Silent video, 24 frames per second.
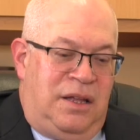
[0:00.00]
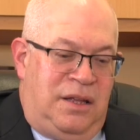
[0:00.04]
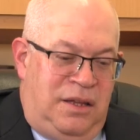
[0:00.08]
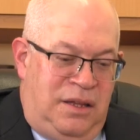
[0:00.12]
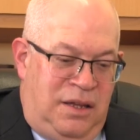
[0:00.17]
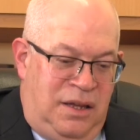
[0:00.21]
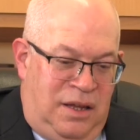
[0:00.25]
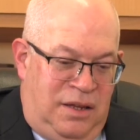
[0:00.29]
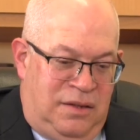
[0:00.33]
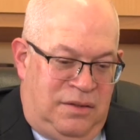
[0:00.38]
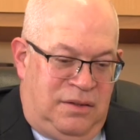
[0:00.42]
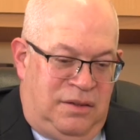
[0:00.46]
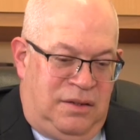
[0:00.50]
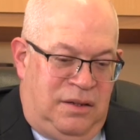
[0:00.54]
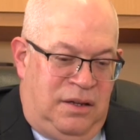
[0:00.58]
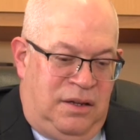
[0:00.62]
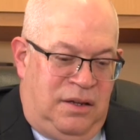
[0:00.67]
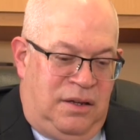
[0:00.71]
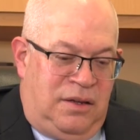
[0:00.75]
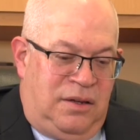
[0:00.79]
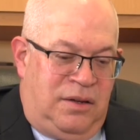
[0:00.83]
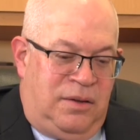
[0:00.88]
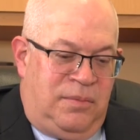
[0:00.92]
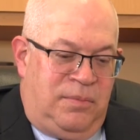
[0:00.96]
Yes,
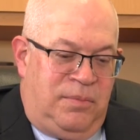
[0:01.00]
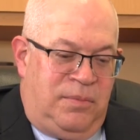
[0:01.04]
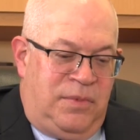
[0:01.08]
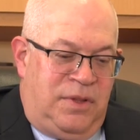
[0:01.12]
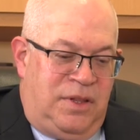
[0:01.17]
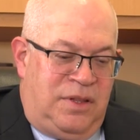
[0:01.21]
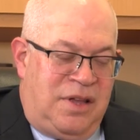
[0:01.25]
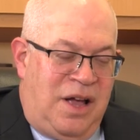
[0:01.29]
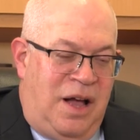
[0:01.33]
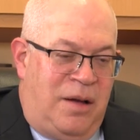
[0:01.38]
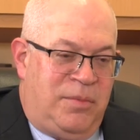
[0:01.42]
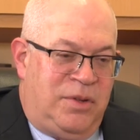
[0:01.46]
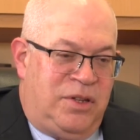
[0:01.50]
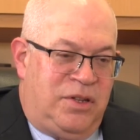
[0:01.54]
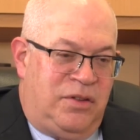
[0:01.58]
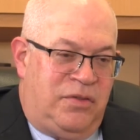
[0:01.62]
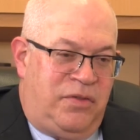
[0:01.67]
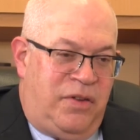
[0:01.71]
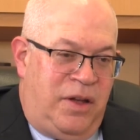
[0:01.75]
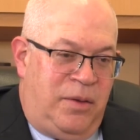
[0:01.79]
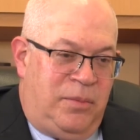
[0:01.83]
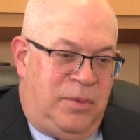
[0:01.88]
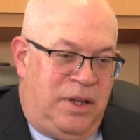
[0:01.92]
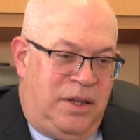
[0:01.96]
the
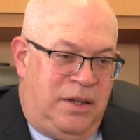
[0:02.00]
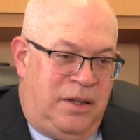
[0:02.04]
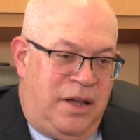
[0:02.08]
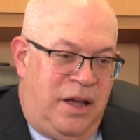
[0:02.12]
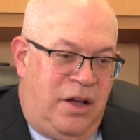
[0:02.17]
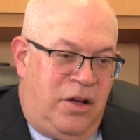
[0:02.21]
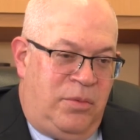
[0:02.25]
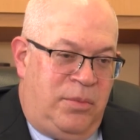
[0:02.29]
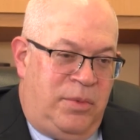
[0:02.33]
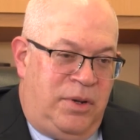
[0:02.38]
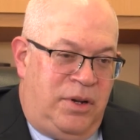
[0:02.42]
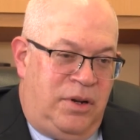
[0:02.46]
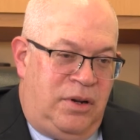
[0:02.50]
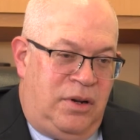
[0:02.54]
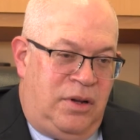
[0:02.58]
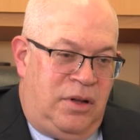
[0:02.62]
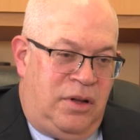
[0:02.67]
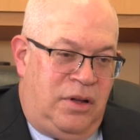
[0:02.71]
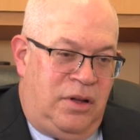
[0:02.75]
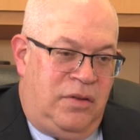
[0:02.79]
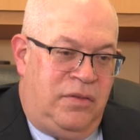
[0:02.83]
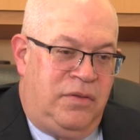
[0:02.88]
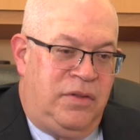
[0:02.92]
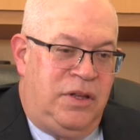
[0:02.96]
Thomas's Family Endowment
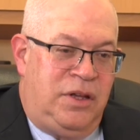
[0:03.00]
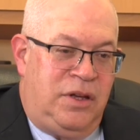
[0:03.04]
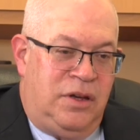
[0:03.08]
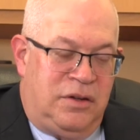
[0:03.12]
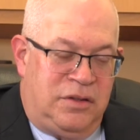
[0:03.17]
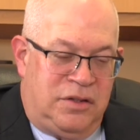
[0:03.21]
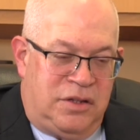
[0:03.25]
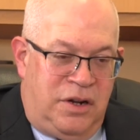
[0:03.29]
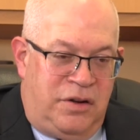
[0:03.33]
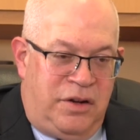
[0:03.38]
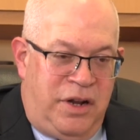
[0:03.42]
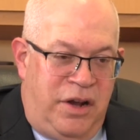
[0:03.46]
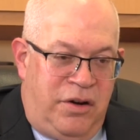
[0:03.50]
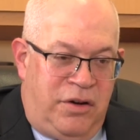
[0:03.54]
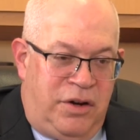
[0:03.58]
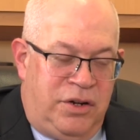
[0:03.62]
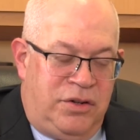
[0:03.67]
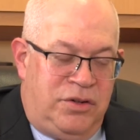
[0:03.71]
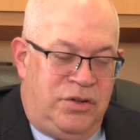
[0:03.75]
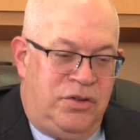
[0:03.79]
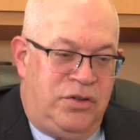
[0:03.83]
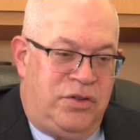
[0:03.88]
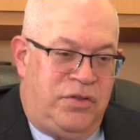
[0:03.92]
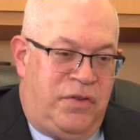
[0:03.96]
of the Youngstown
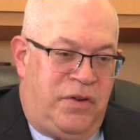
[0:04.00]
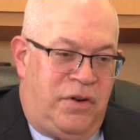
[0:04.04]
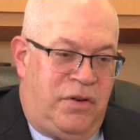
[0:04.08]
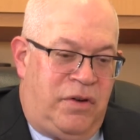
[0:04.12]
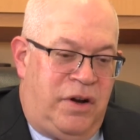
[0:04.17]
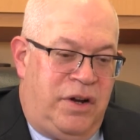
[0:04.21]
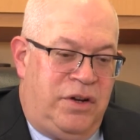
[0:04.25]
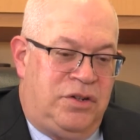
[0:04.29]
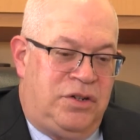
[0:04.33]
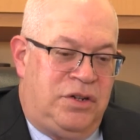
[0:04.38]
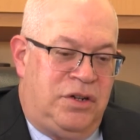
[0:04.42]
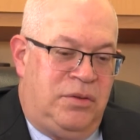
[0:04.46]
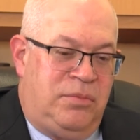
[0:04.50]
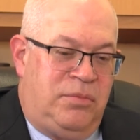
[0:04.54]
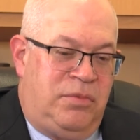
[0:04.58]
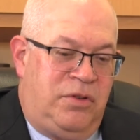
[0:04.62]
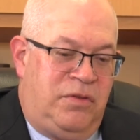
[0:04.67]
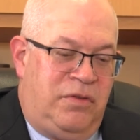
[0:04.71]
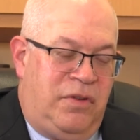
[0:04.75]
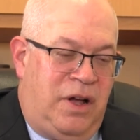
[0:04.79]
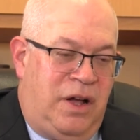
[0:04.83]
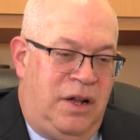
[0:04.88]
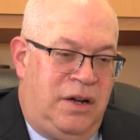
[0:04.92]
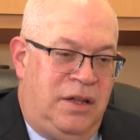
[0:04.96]
Area Jewish Federation
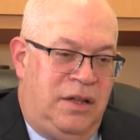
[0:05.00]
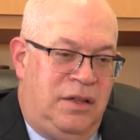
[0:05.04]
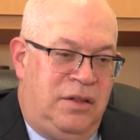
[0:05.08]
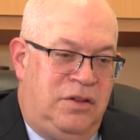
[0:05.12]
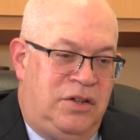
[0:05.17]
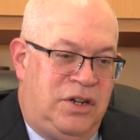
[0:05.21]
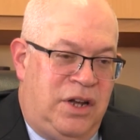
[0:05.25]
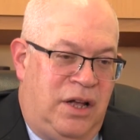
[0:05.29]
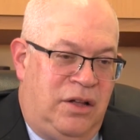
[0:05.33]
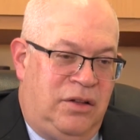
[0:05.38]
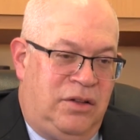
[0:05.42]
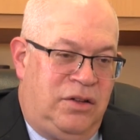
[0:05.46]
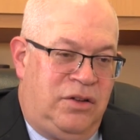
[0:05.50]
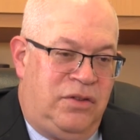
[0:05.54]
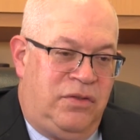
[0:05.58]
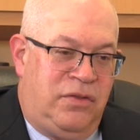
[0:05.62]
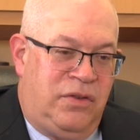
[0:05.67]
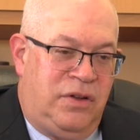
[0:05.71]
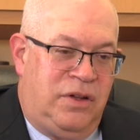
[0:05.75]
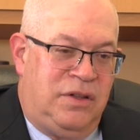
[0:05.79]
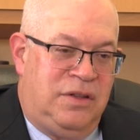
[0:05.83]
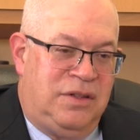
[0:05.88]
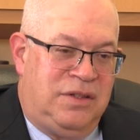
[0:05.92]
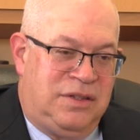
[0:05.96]
provided challenge
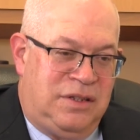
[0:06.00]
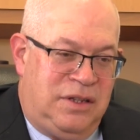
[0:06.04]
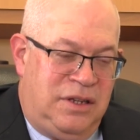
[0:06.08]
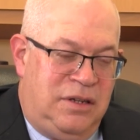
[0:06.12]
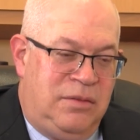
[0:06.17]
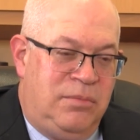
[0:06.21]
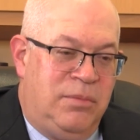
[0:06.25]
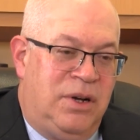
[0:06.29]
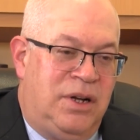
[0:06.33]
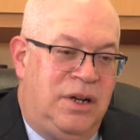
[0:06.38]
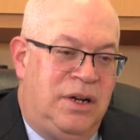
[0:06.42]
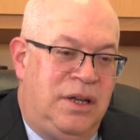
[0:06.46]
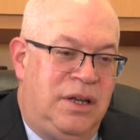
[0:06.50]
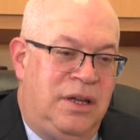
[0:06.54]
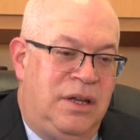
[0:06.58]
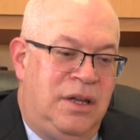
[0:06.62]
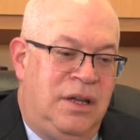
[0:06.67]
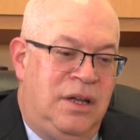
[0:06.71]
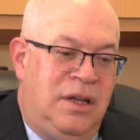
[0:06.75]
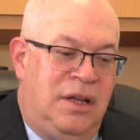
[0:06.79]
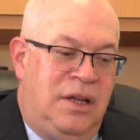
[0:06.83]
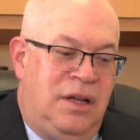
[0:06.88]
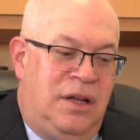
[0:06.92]
fund seed money